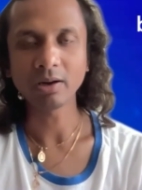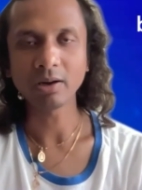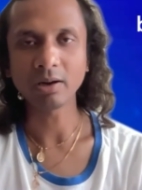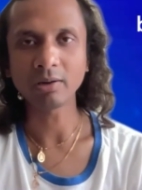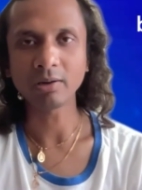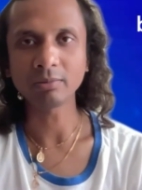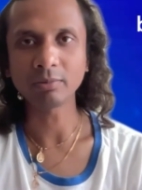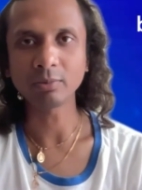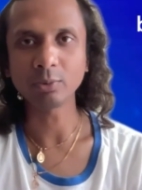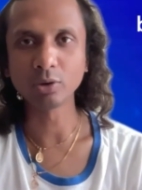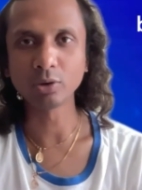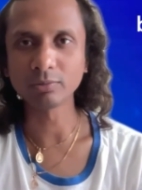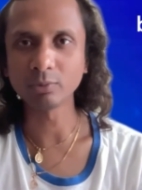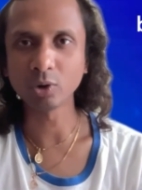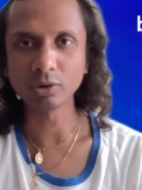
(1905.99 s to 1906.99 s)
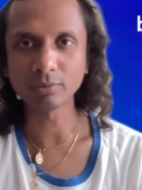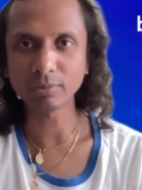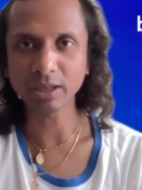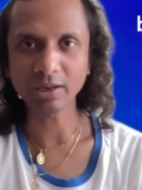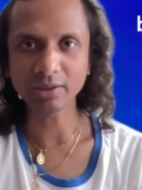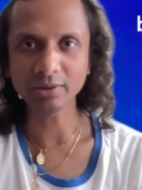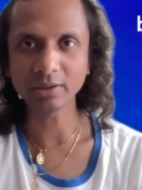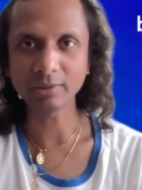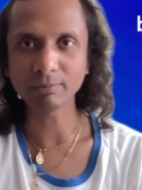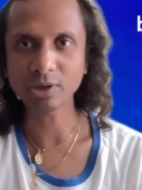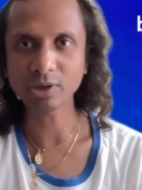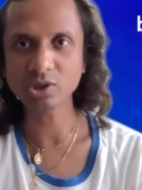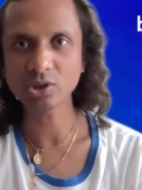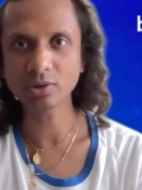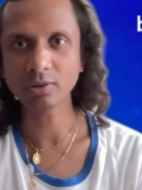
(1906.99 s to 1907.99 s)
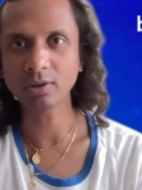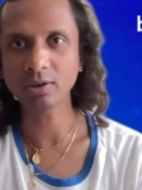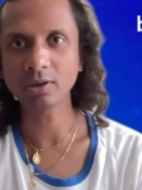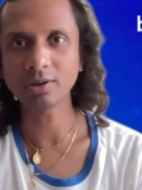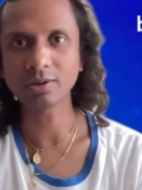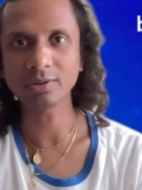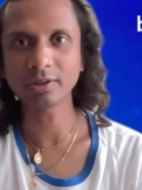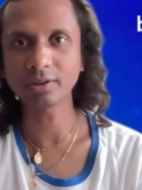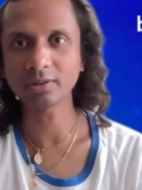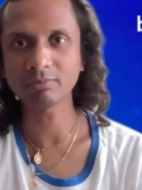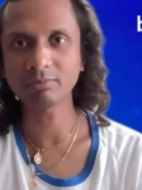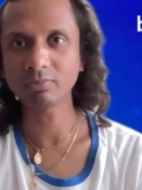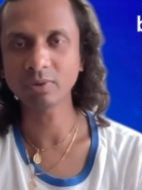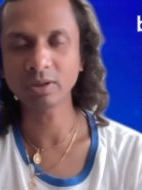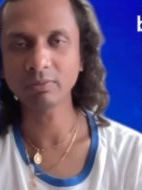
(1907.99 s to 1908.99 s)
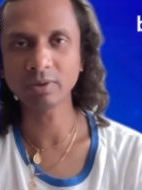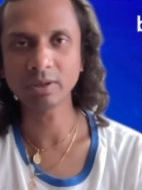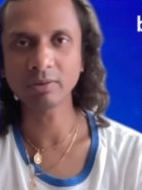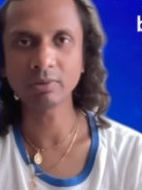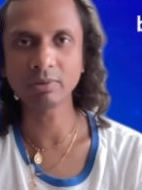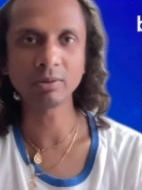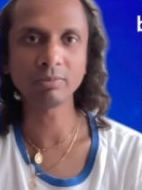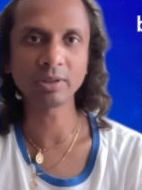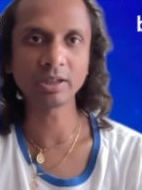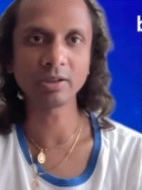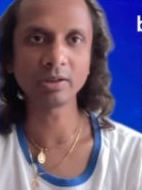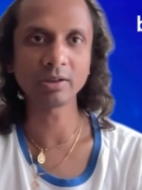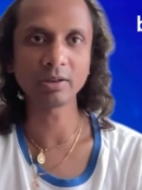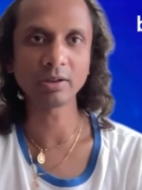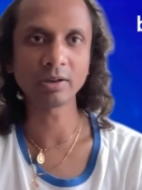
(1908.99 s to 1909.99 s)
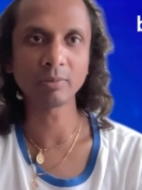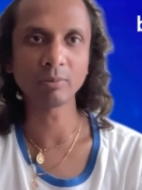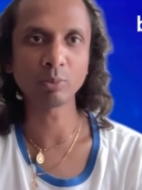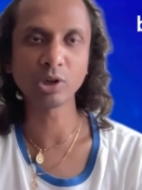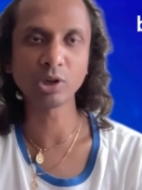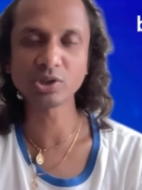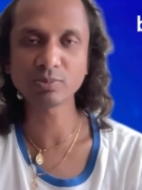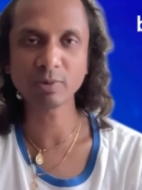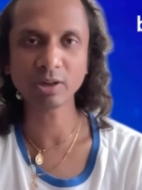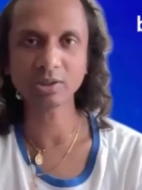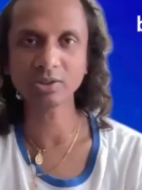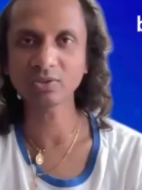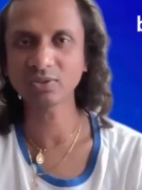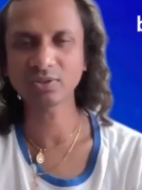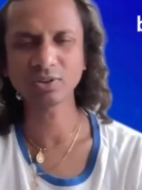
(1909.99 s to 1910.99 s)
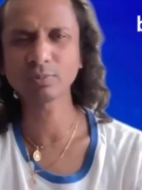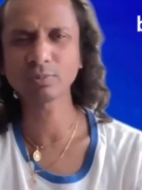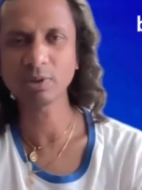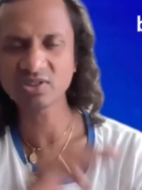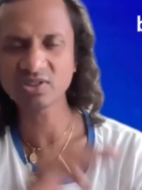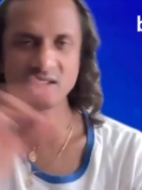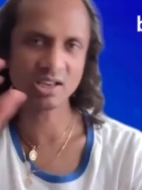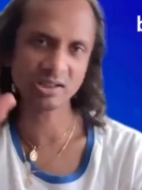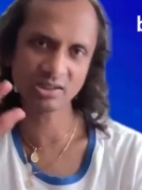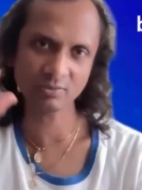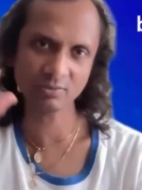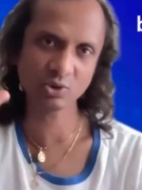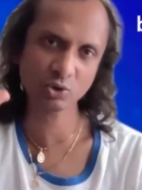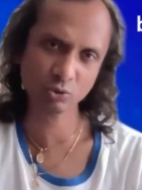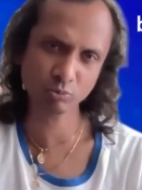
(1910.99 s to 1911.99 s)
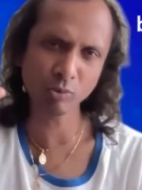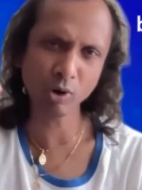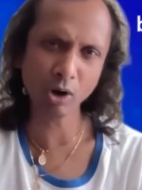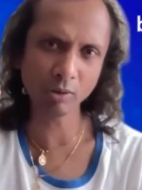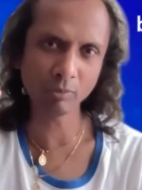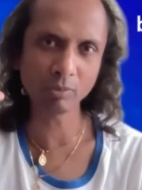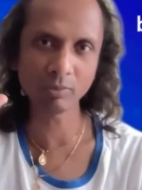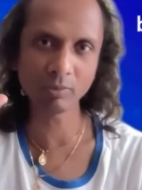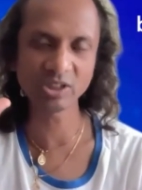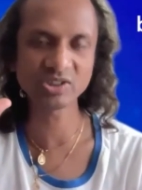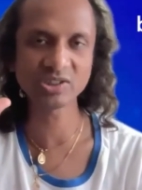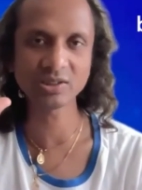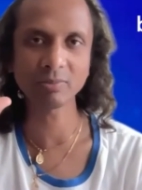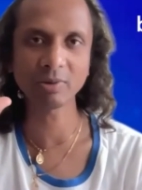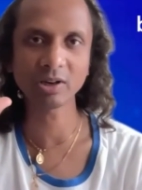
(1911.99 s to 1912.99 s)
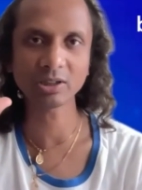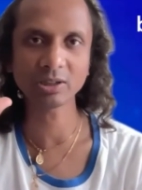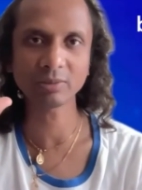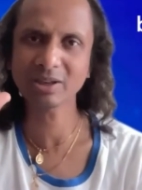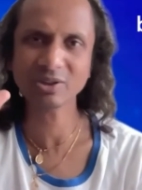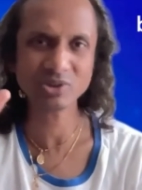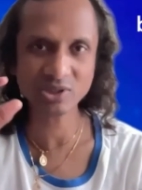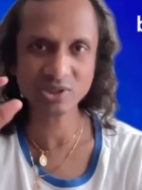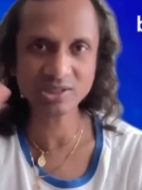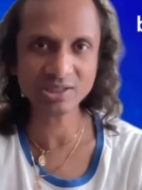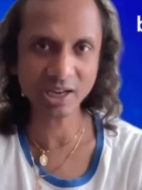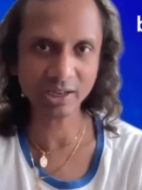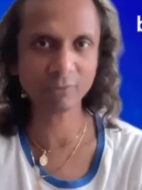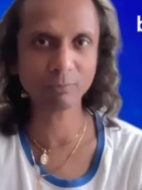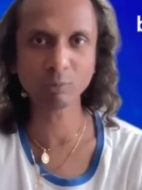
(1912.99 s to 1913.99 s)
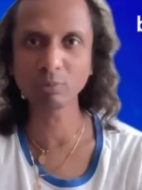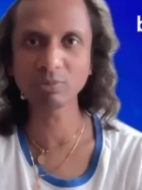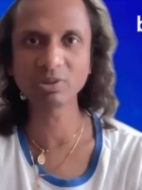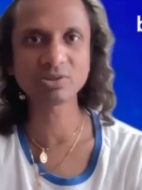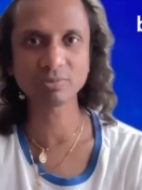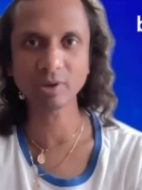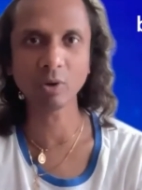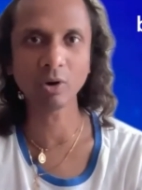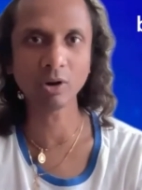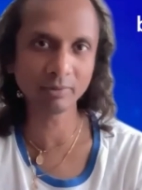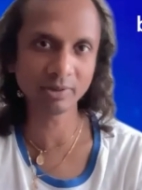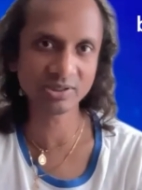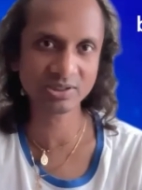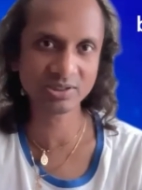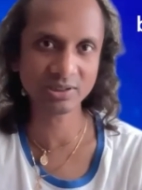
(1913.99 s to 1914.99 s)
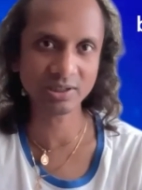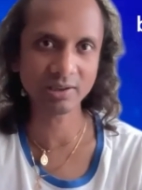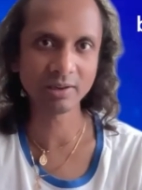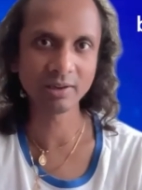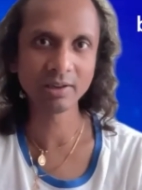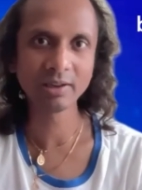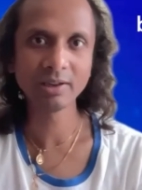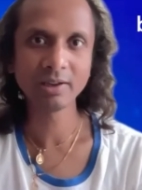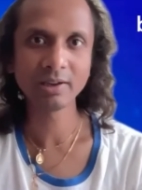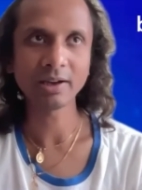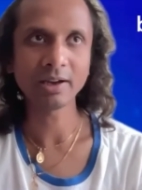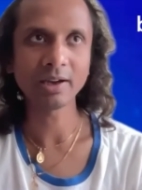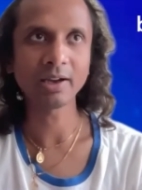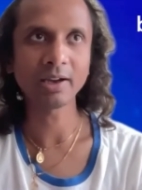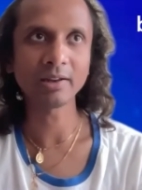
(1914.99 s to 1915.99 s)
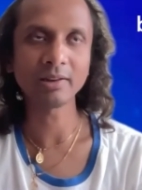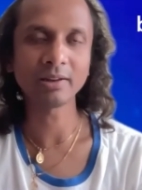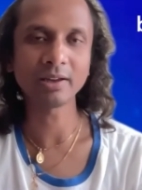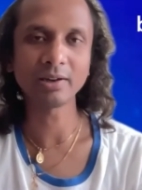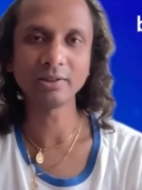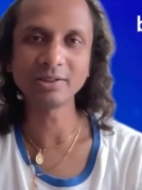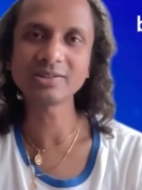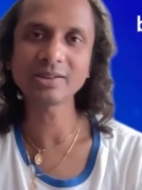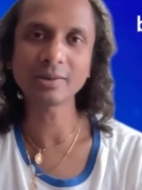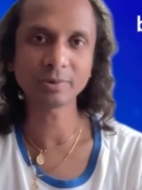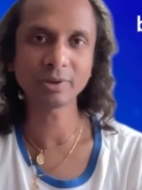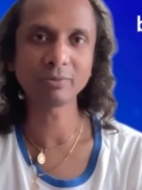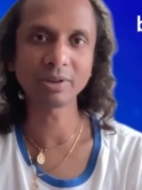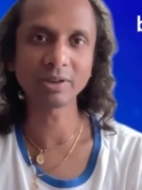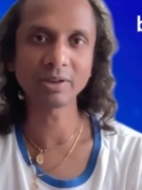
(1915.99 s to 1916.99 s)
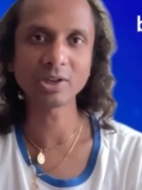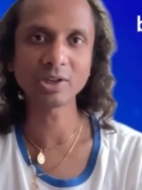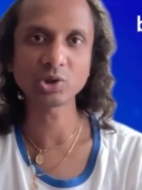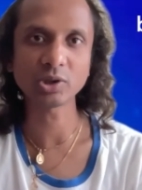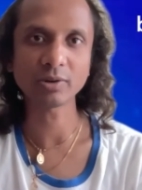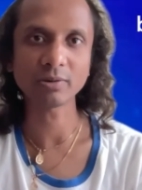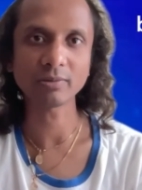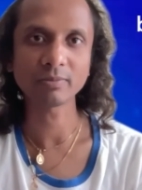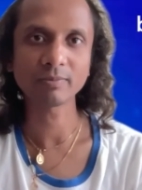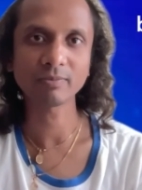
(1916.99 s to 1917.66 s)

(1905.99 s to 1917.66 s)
Um, don't don't be under impression uh, that we we will be in uh, bullish markets just by seeing some small moments in the market because these kind of moments we always see and they are deceptive in nature